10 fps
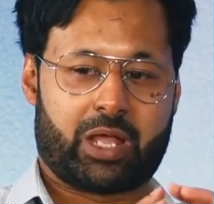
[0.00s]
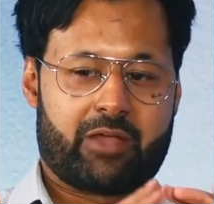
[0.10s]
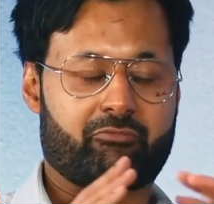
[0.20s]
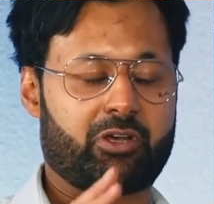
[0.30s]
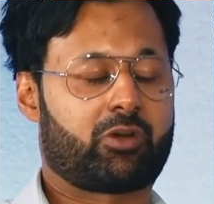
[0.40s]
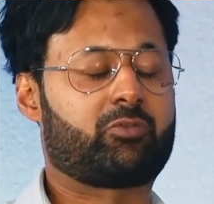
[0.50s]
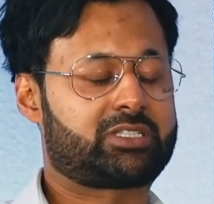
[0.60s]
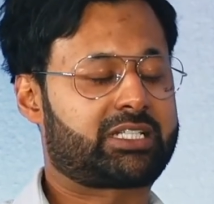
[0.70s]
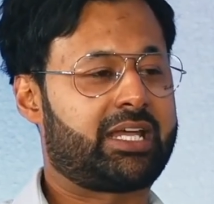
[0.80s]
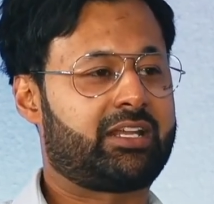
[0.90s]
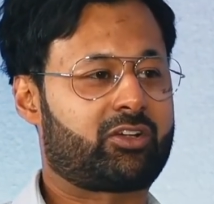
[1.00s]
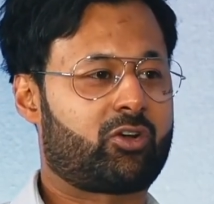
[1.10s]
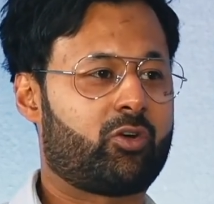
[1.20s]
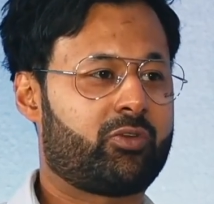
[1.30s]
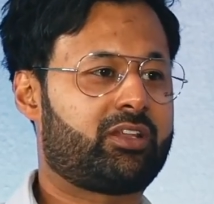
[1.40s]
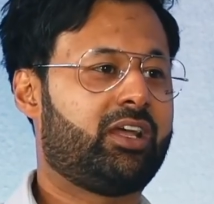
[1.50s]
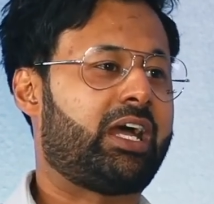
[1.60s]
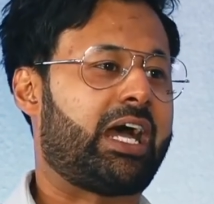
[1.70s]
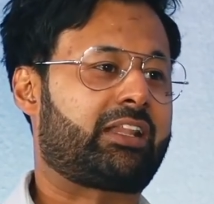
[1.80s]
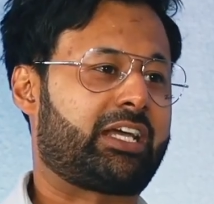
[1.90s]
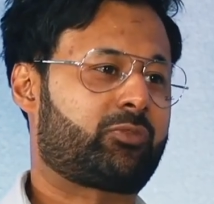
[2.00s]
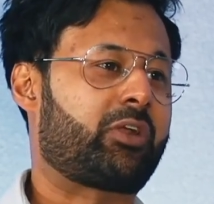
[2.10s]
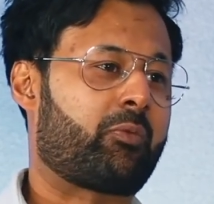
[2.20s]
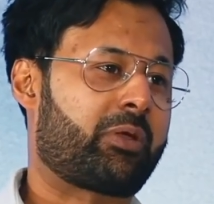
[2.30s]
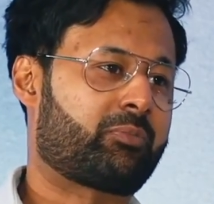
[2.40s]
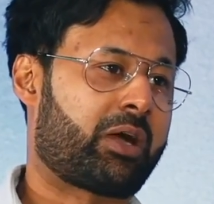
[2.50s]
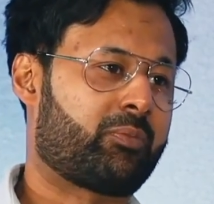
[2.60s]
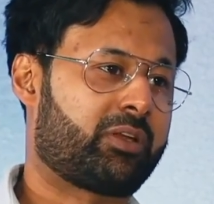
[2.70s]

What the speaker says: everyone was scared in COVID. And that's when I made my